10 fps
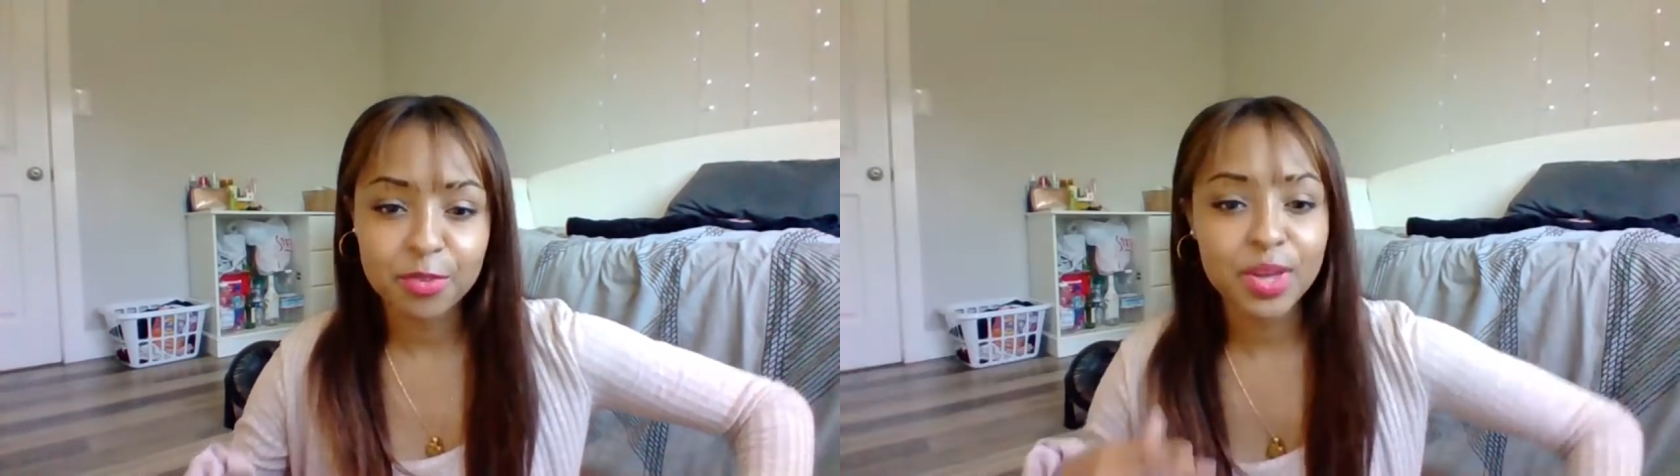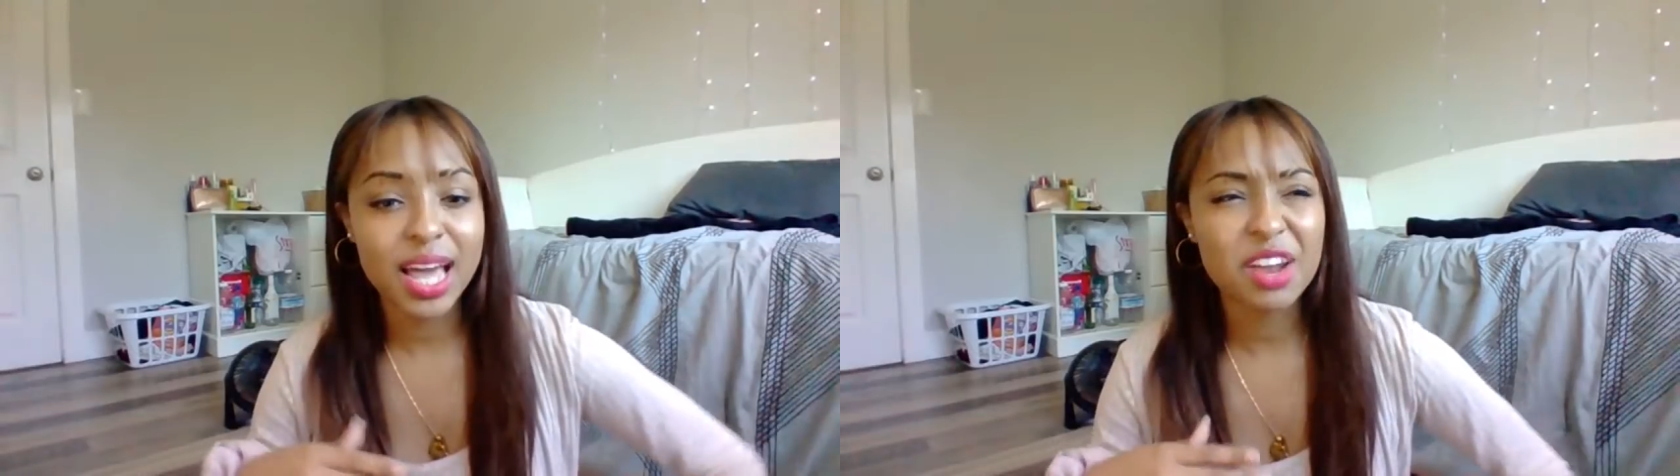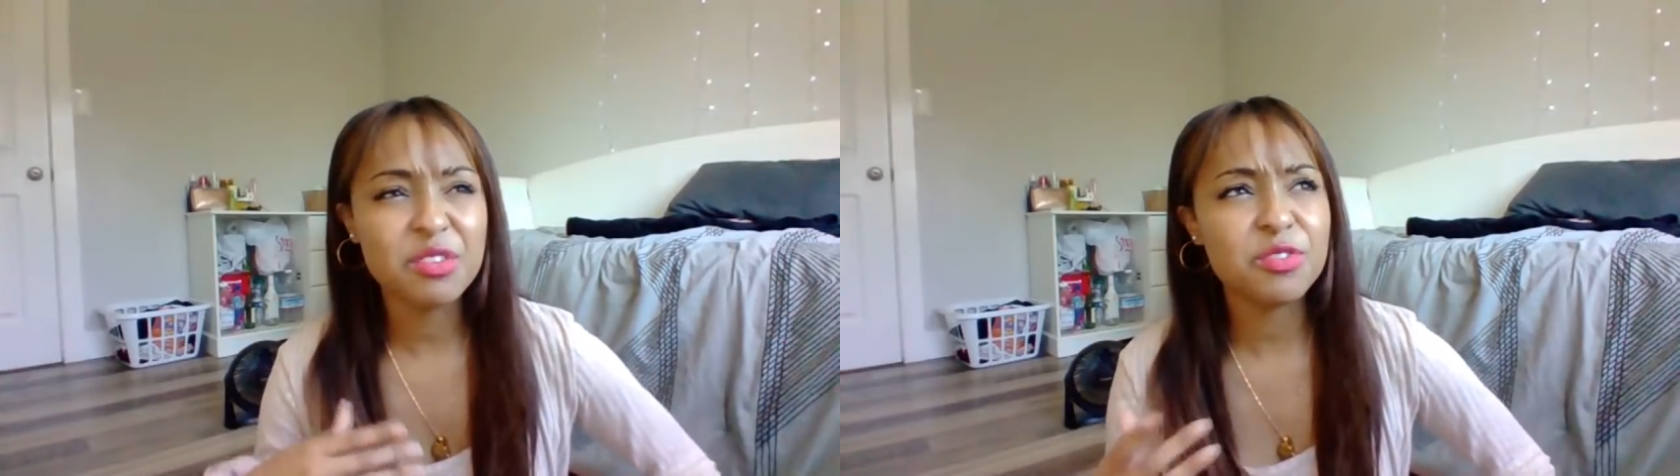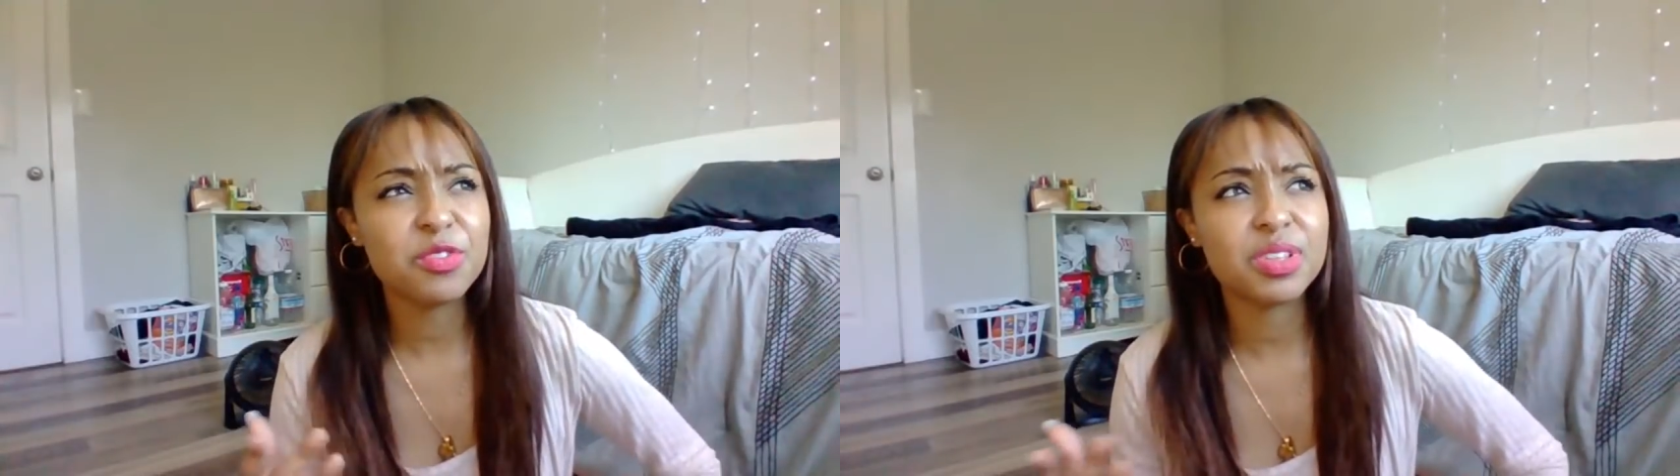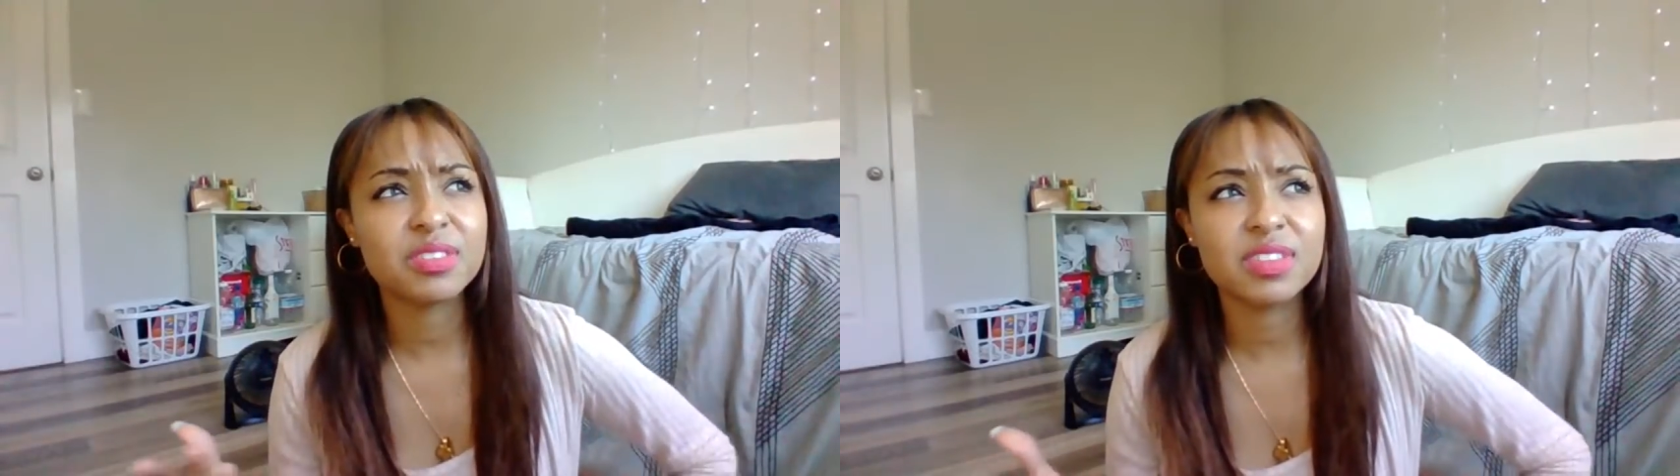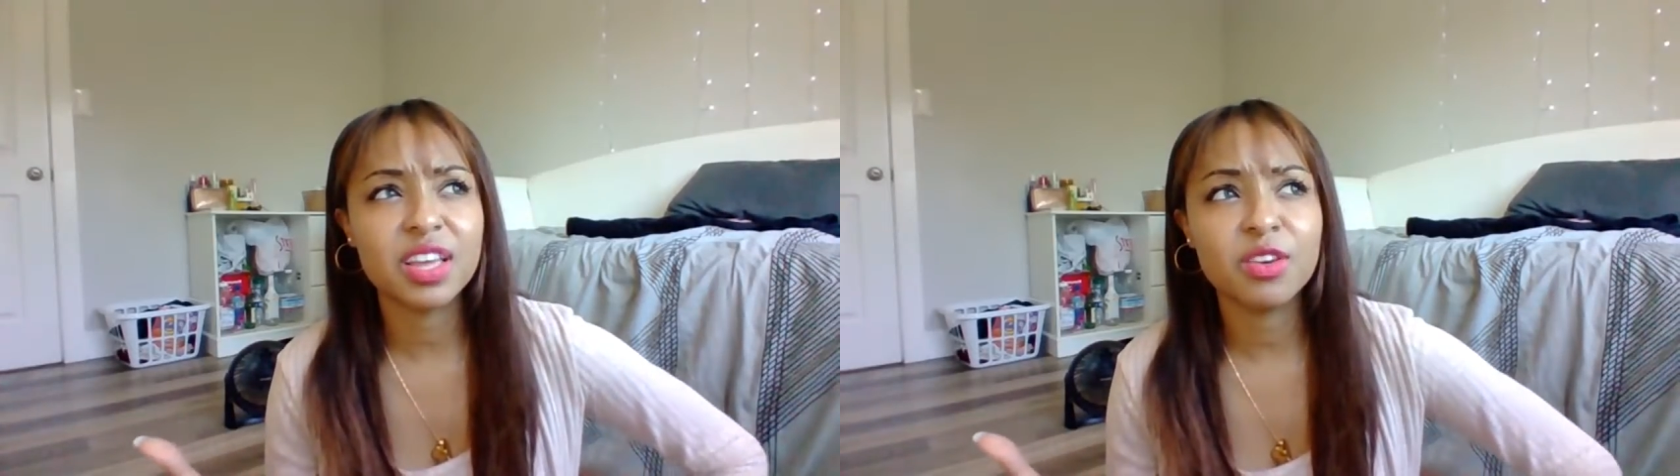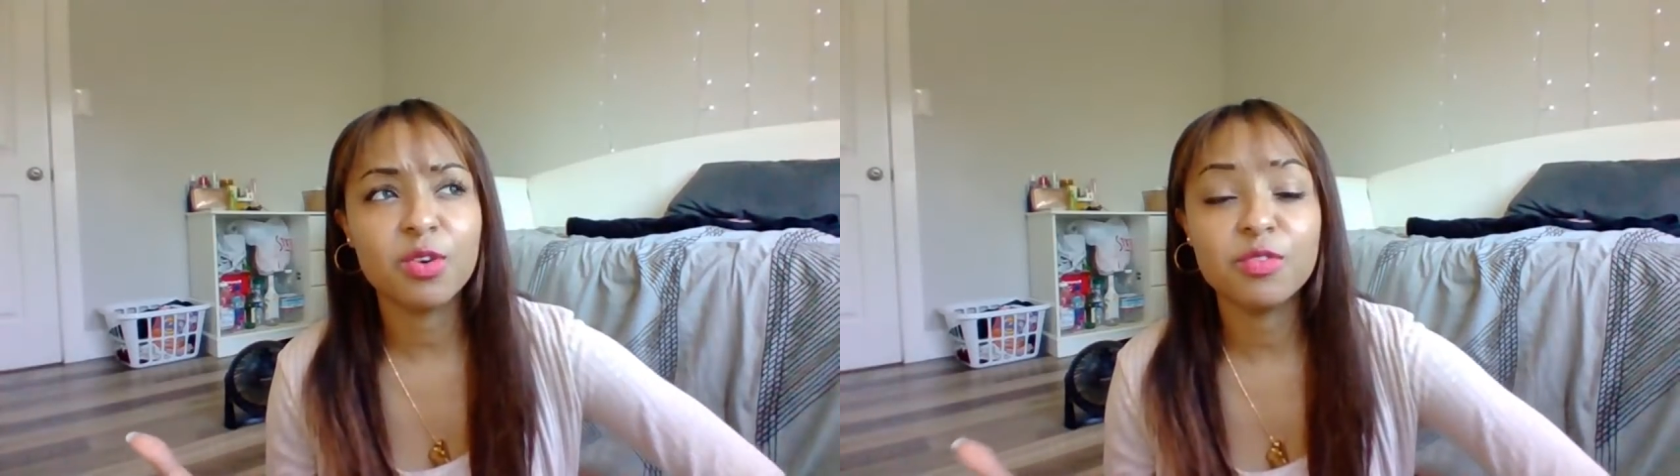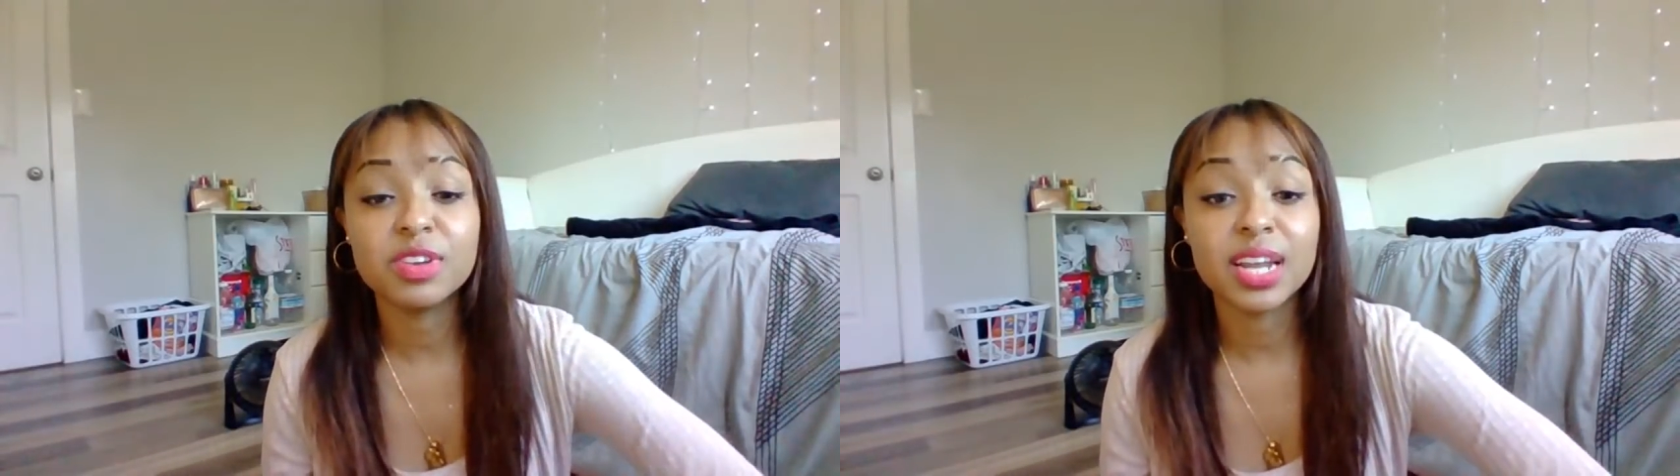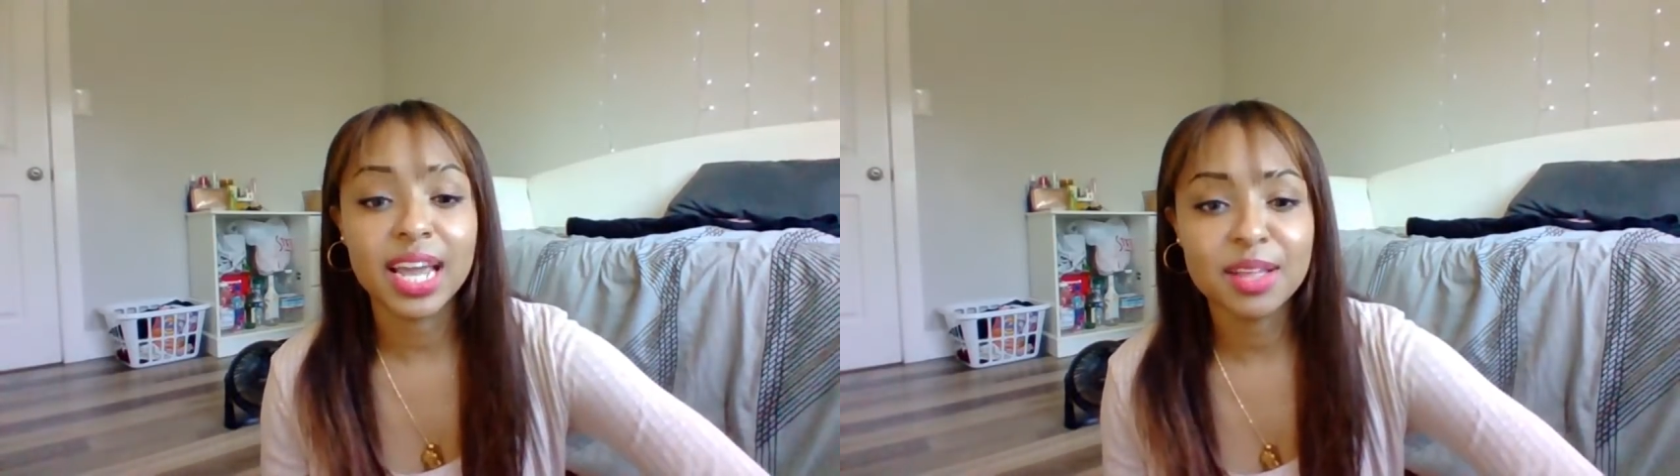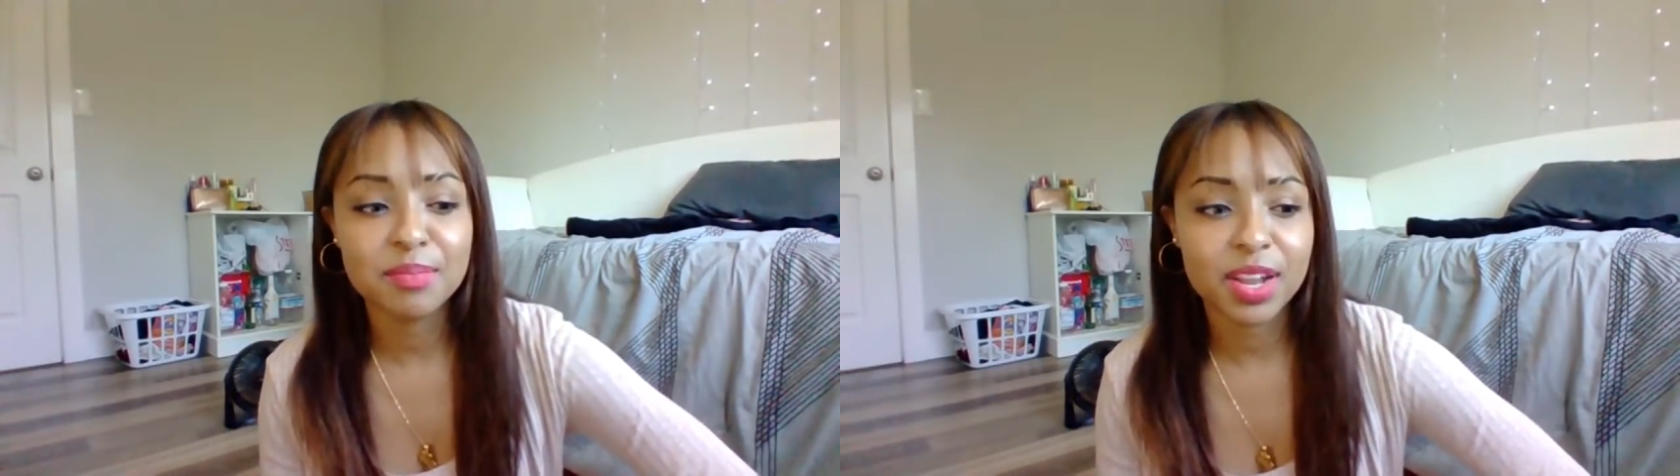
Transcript: You can't, I don't know if you can stay overnight,